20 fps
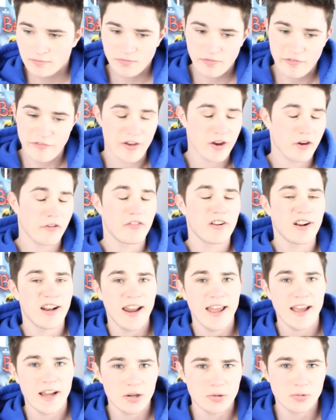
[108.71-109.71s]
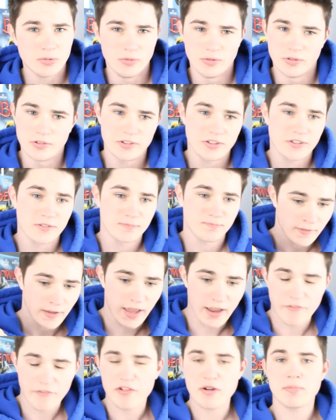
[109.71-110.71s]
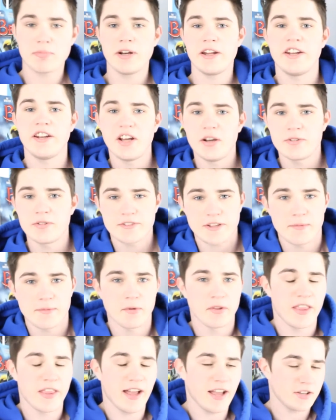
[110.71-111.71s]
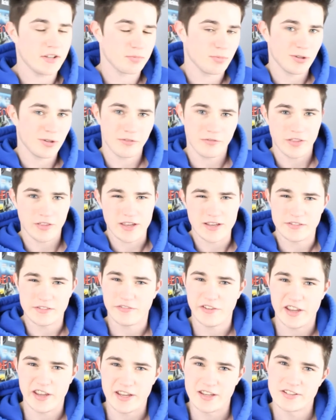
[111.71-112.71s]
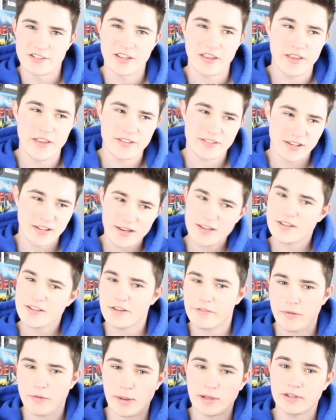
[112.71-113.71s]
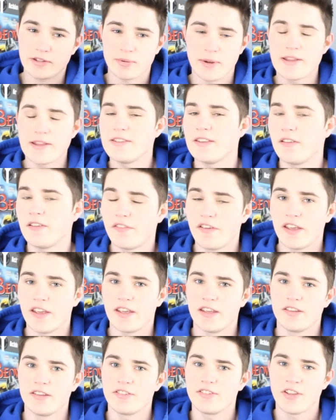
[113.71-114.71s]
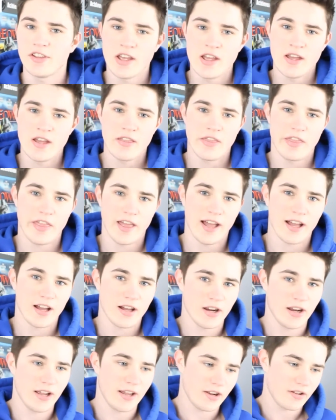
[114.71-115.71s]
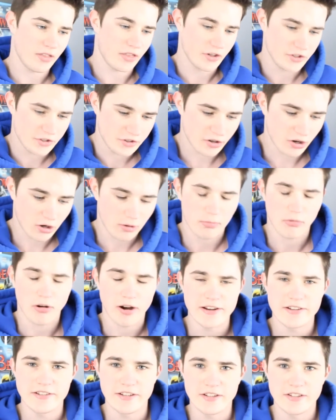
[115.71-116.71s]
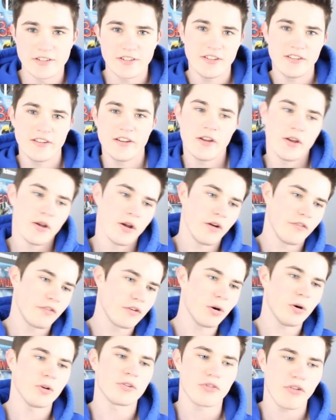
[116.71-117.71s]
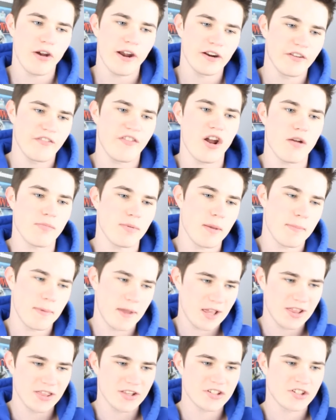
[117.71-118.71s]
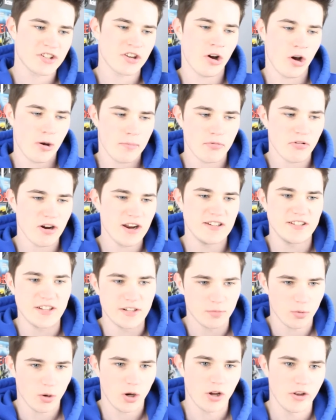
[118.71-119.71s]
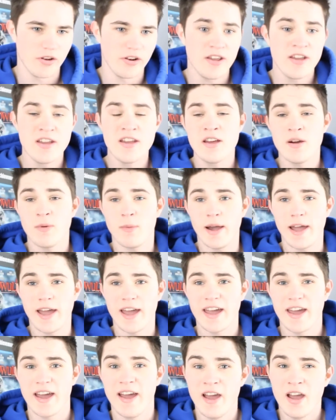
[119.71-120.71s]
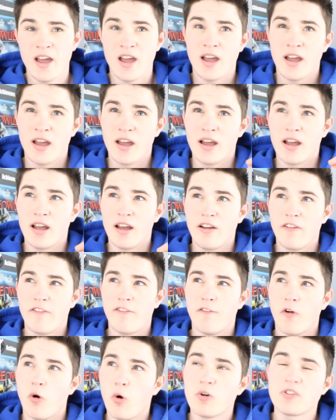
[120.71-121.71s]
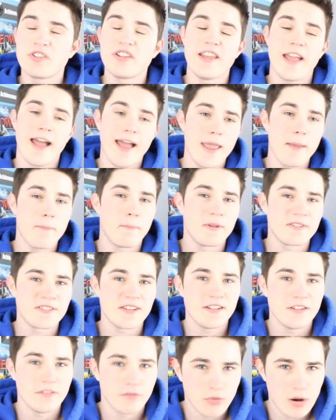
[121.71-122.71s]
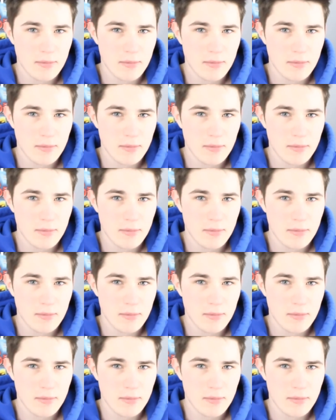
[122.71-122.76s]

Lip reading: fear of clowns. Everybody knows someone that has one of these fears, and there's a list of about 20 fears that are like the top rated. Of course, arachnophobia being the top rated one, where 48% of